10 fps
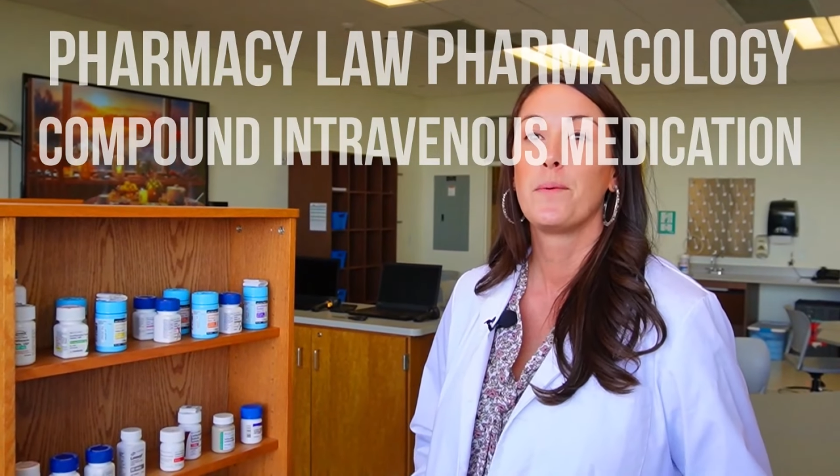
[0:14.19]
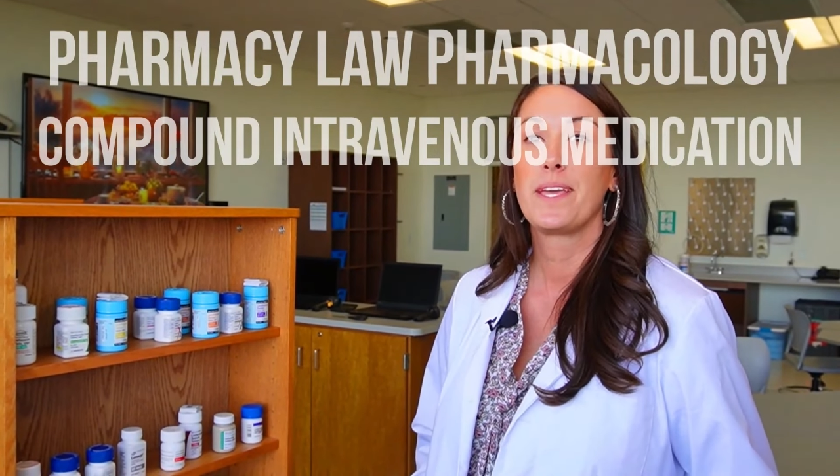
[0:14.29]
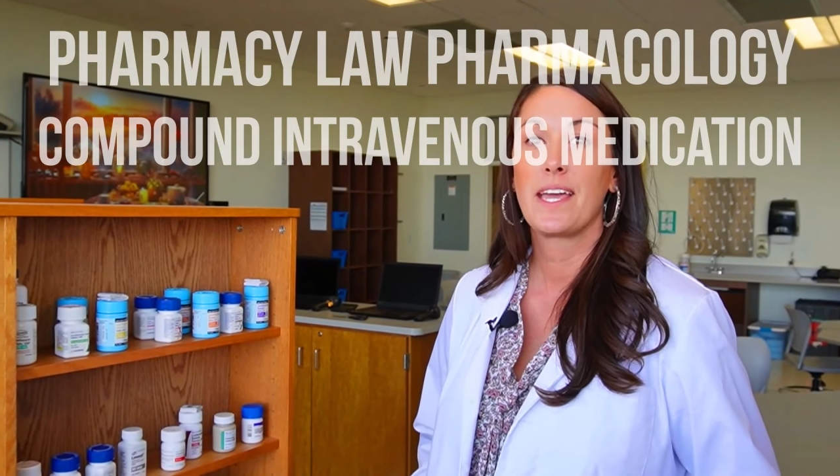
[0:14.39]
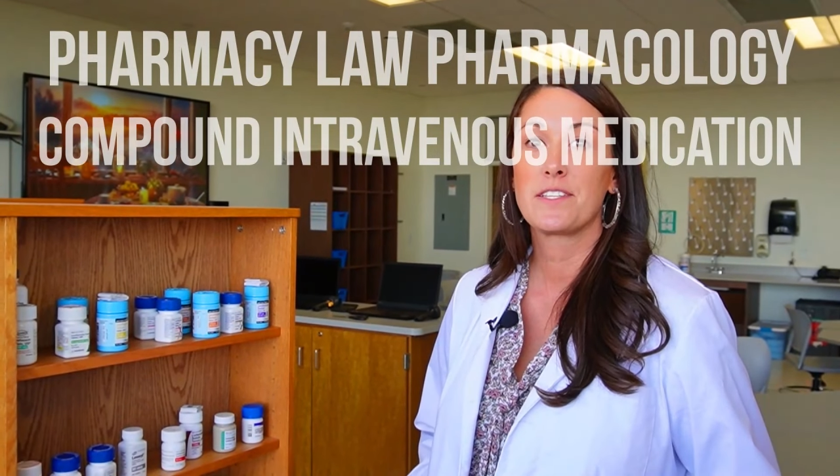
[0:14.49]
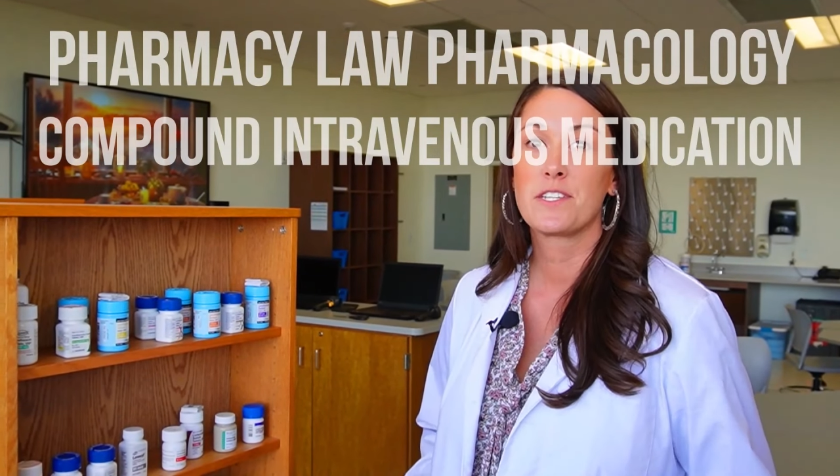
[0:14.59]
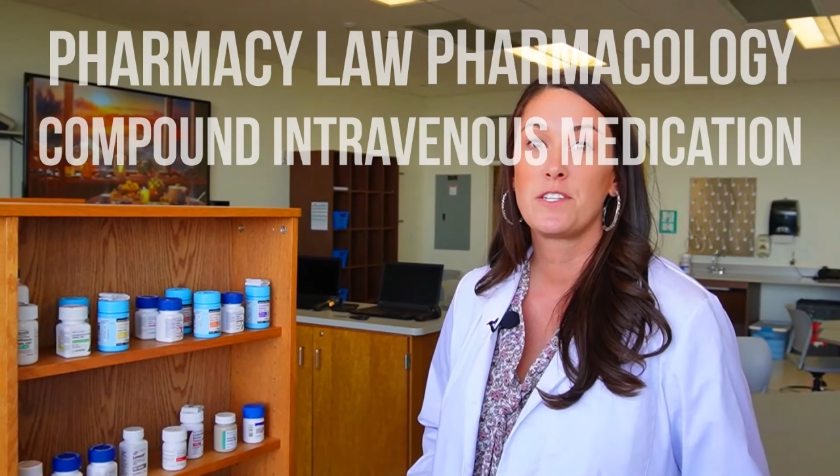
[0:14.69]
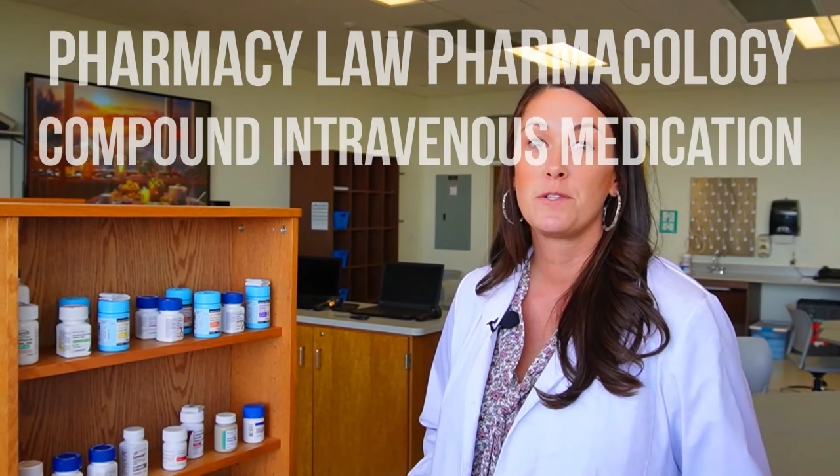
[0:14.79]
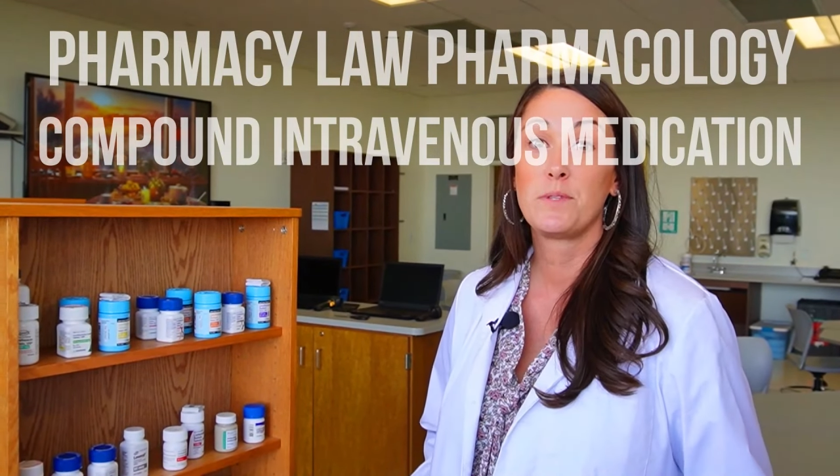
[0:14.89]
we get to do